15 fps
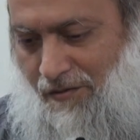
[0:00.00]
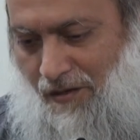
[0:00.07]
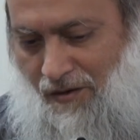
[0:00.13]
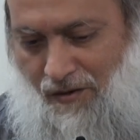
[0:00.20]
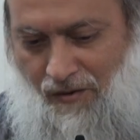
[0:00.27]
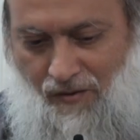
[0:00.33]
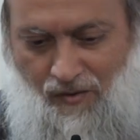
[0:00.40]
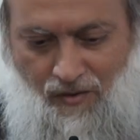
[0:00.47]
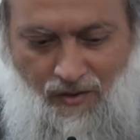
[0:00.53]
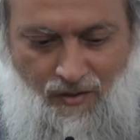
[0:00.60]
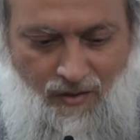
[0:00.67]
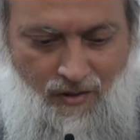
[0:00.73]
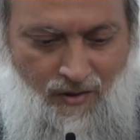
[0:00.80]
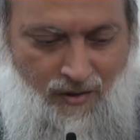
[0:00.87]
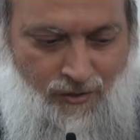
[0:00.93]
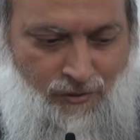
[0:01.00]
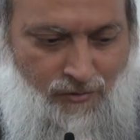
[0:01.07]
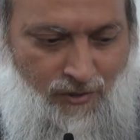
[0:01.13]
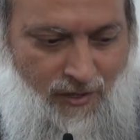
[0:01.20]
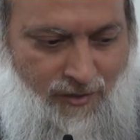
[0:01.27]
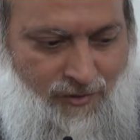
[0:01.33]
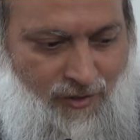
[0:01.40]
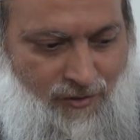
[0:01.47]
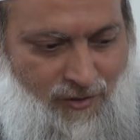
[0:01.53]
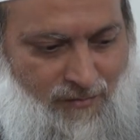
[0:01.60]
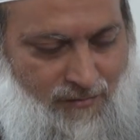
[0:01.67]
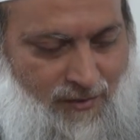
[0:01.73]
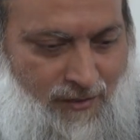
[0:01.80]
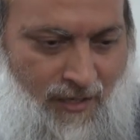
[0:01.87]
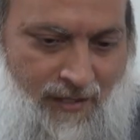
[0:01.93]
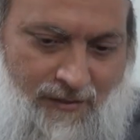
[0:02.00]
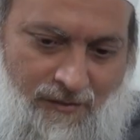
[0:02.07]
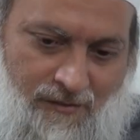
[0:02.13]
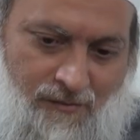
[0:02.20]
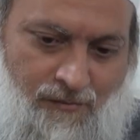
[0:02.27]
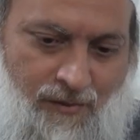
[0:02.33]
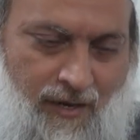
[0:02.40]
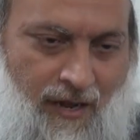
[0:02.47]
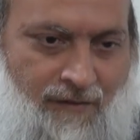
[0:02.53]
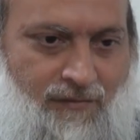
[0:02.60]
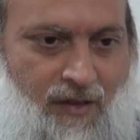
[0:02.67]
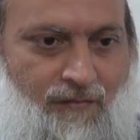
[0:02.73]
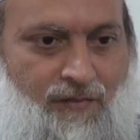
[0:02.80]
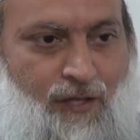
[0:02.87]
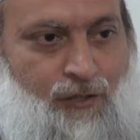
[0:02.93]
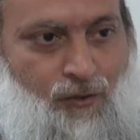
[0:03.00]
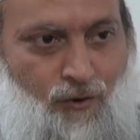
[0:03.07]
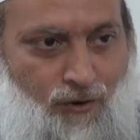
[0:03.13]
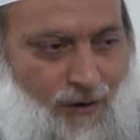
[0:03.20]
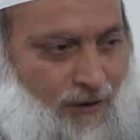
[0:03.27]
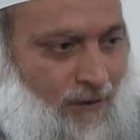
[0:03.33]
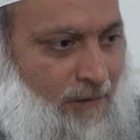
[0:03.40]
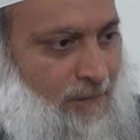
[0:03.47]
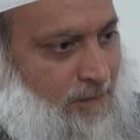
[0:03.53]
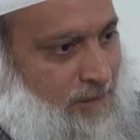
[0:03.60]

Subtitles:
So Rasulullah says, "But I've given this order.